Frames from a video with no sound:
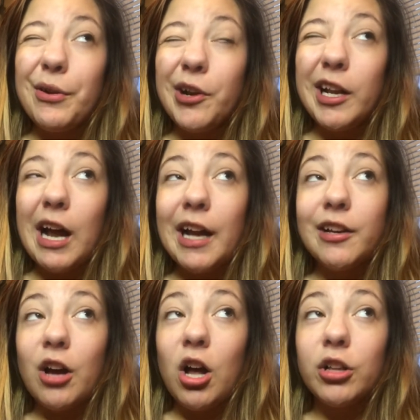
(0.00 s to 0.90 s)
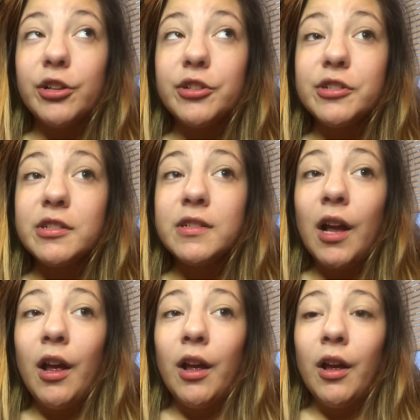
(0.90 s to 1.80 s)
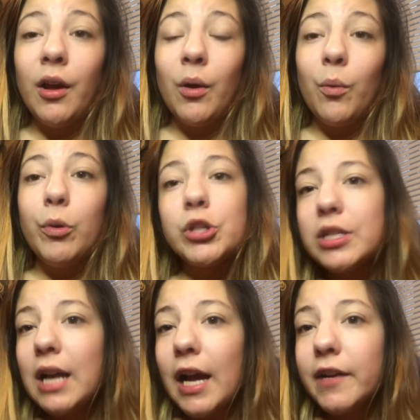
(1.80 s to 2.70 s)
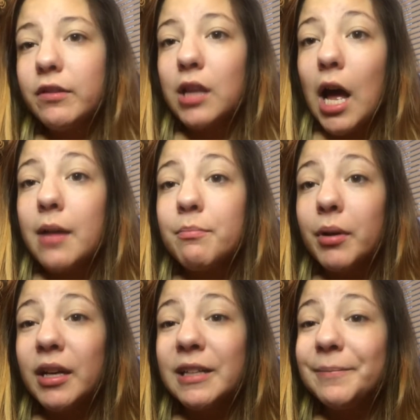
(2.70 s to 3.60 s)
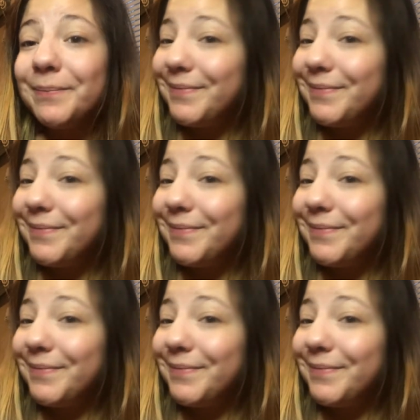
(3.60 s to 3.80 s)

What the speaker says: $39, which is kind of a lot, but